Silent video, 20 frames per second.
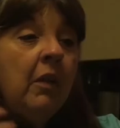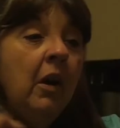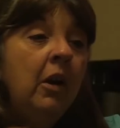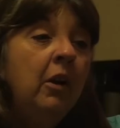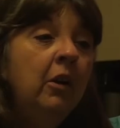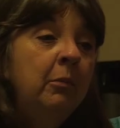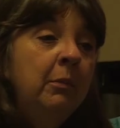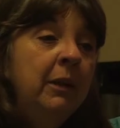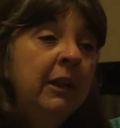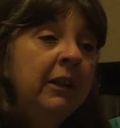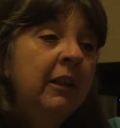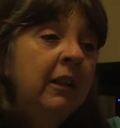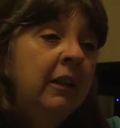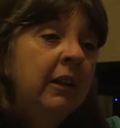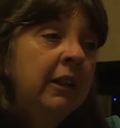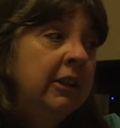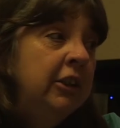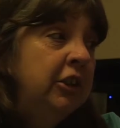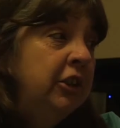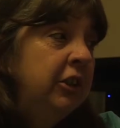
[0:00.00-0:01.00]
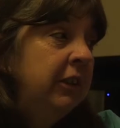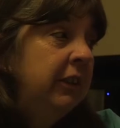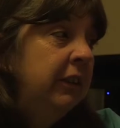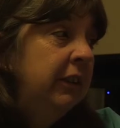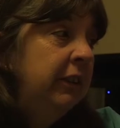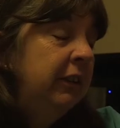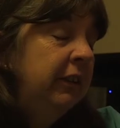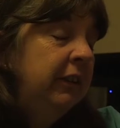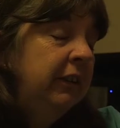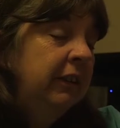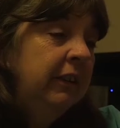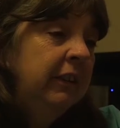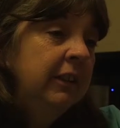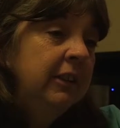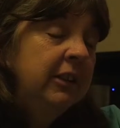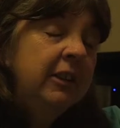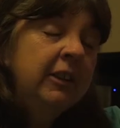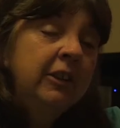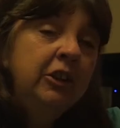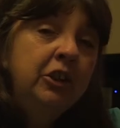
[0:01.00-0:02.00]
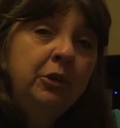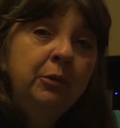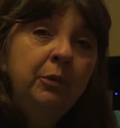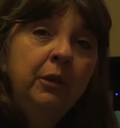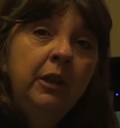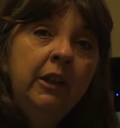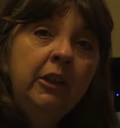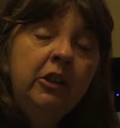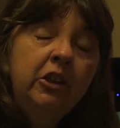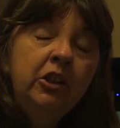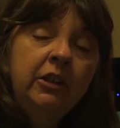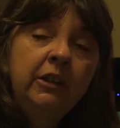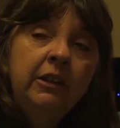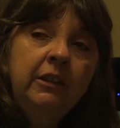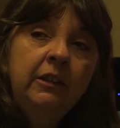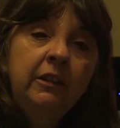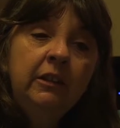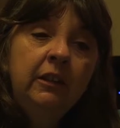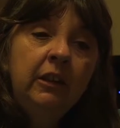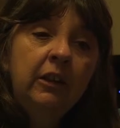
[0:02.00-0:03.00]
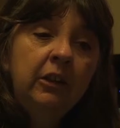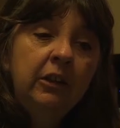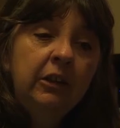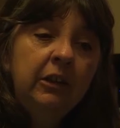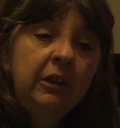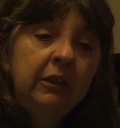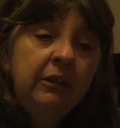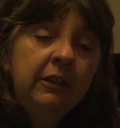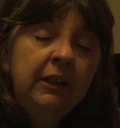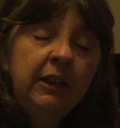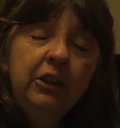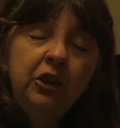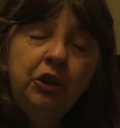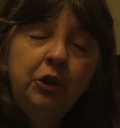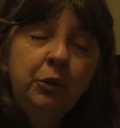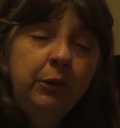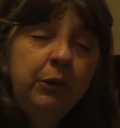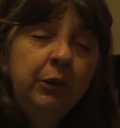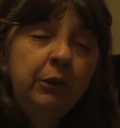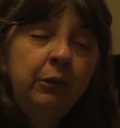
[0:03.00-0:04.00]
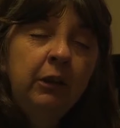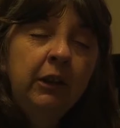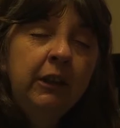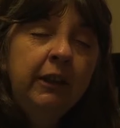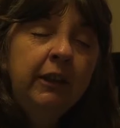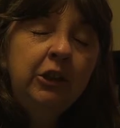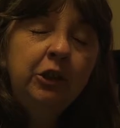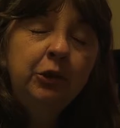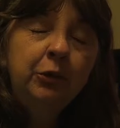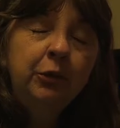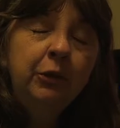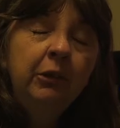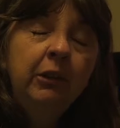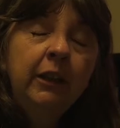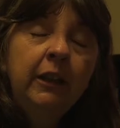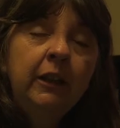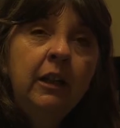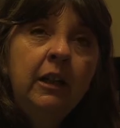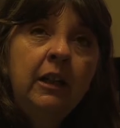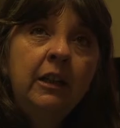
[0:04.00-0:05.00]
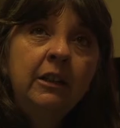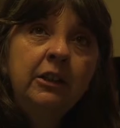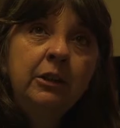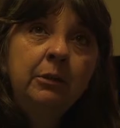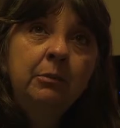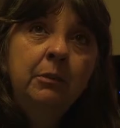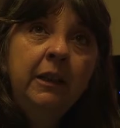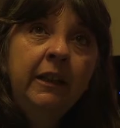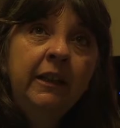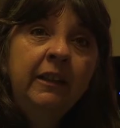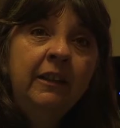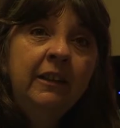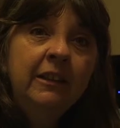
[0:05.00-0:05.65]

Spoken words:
Oh my gosh, the situation that truly got to me,